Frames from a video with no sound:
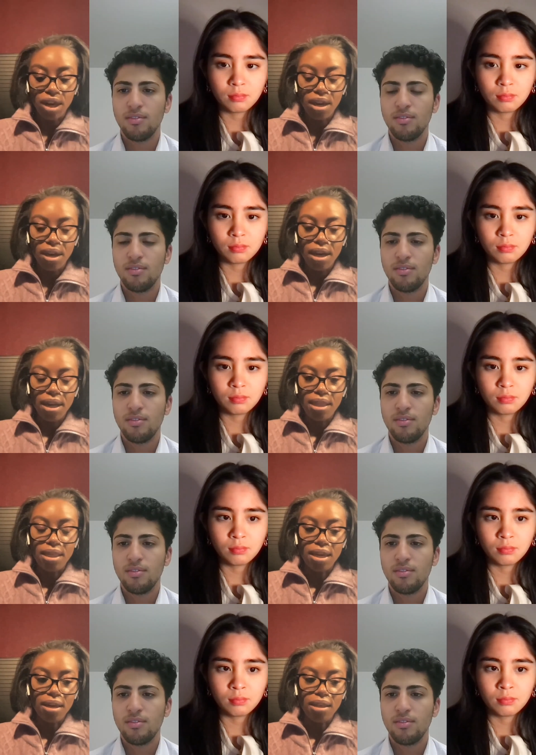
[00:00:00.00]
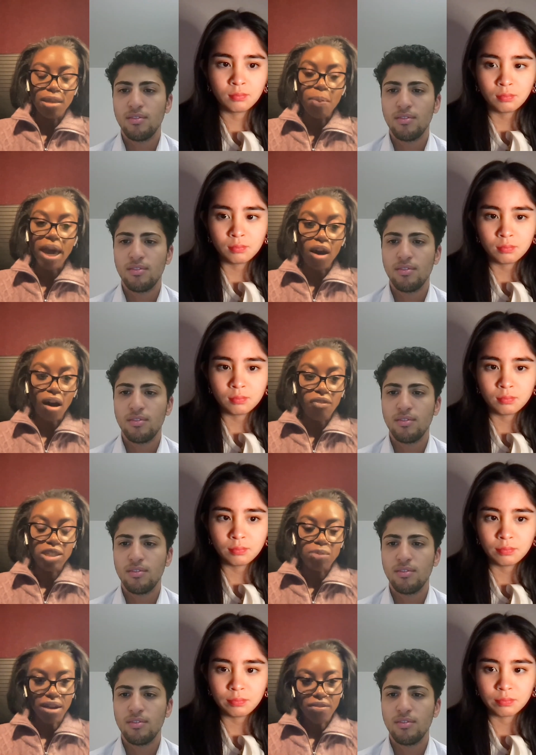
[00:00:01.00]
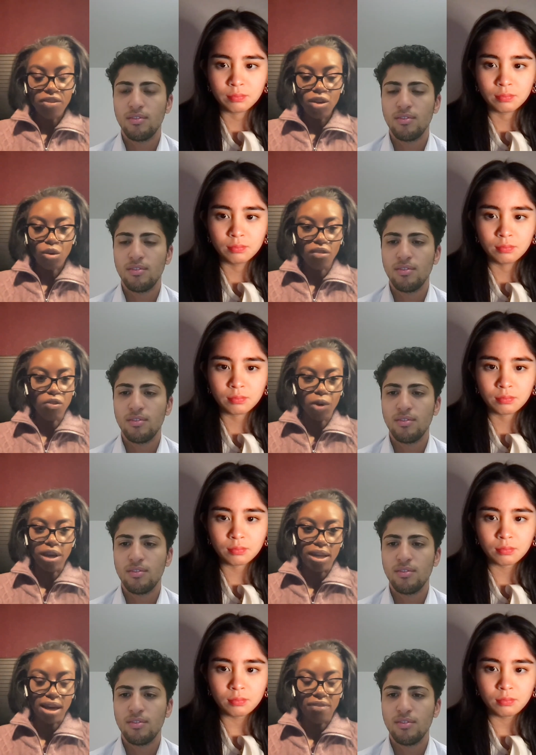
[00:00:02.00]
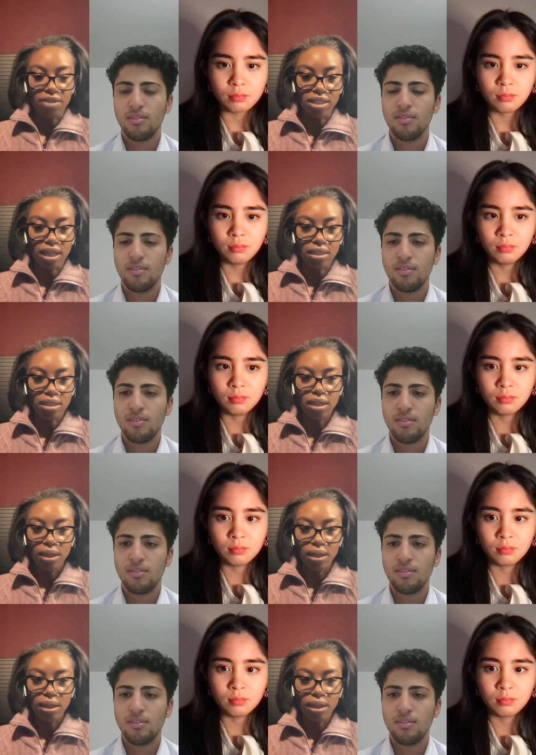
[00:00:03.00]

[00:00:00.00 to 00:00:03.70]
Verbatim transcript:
Speaker 1: the, the, the payoff is benefit or if we're in a deficit.